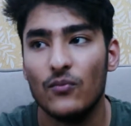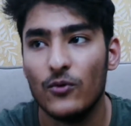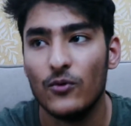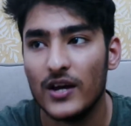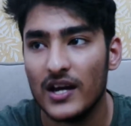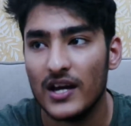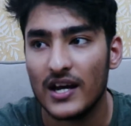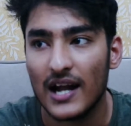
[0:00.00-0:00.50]

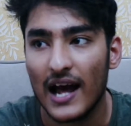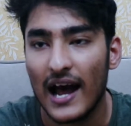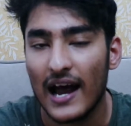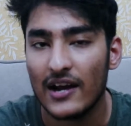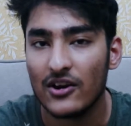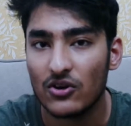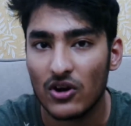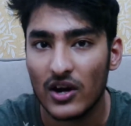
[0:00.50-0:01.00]
where
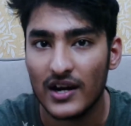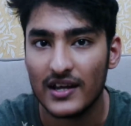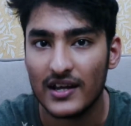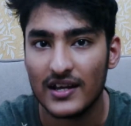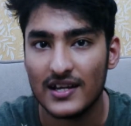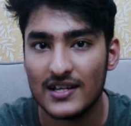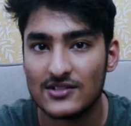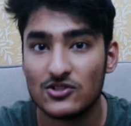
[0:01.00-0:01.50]

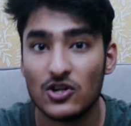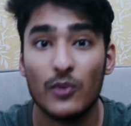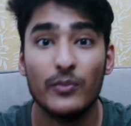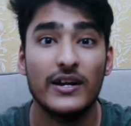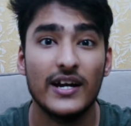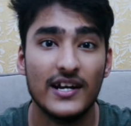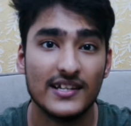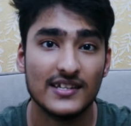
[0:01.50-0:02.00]
Android is
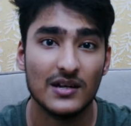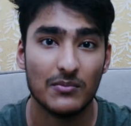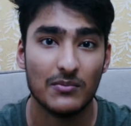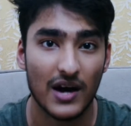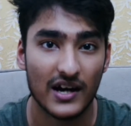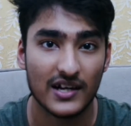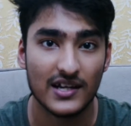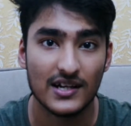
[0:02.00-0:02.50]
dominating the
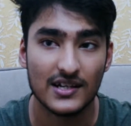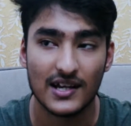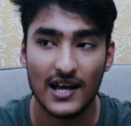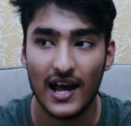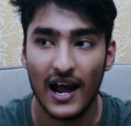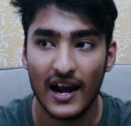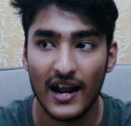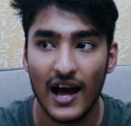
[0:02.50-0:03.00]
market
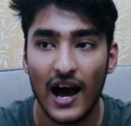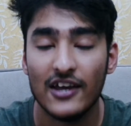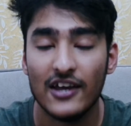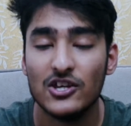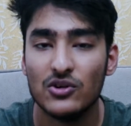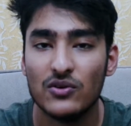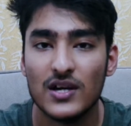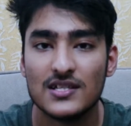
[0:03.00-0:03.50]
and
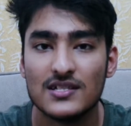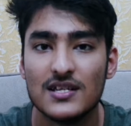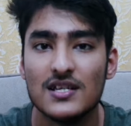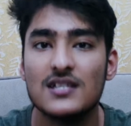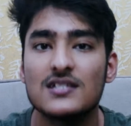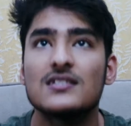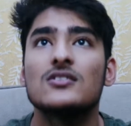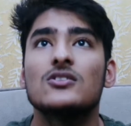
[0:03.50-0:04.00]
iOS
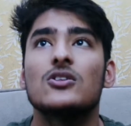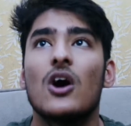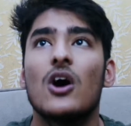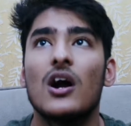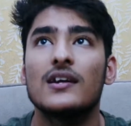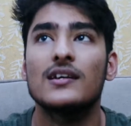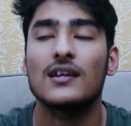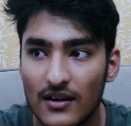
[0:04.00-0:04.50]
is
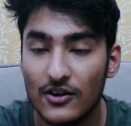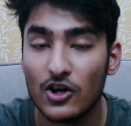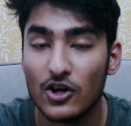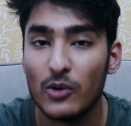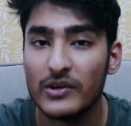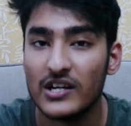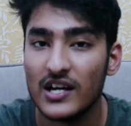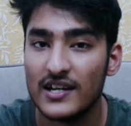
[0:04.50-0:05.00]
not
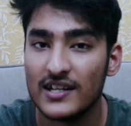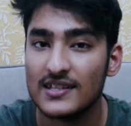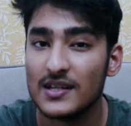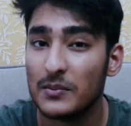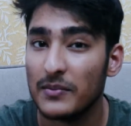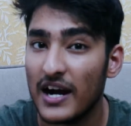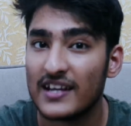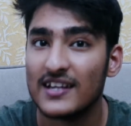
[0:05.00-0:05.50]
dominating
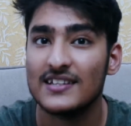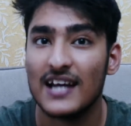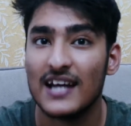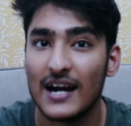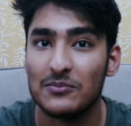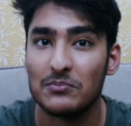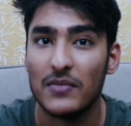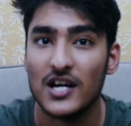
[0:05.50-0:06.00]
the market
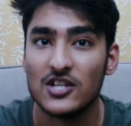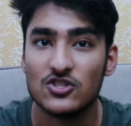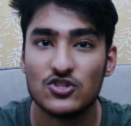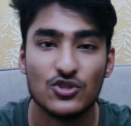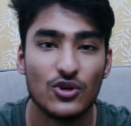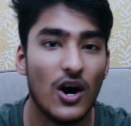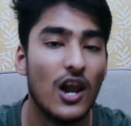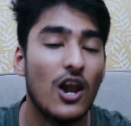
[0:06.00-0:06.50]
that much.
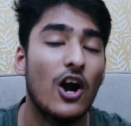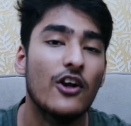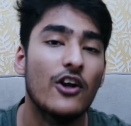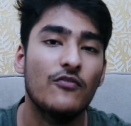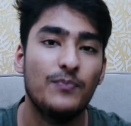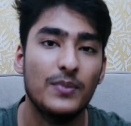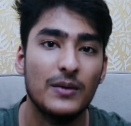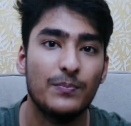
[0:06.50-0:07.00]
So a lot
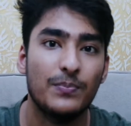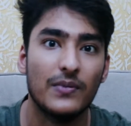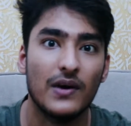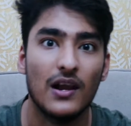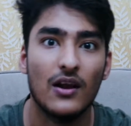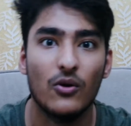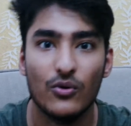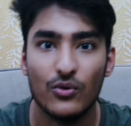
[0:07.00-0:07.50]
of
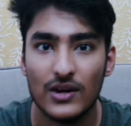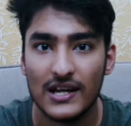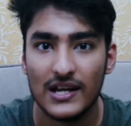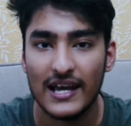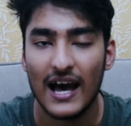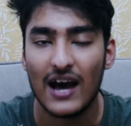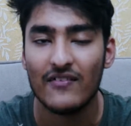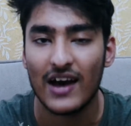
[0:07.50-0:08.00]
people
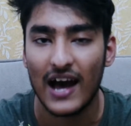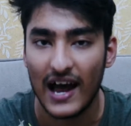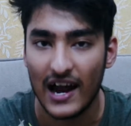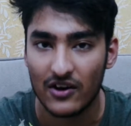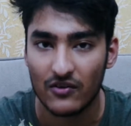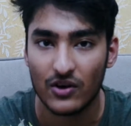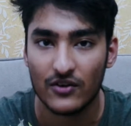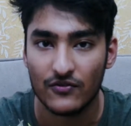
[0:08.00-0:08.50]
only have
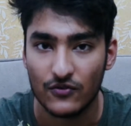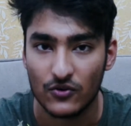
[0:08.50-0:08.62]
Android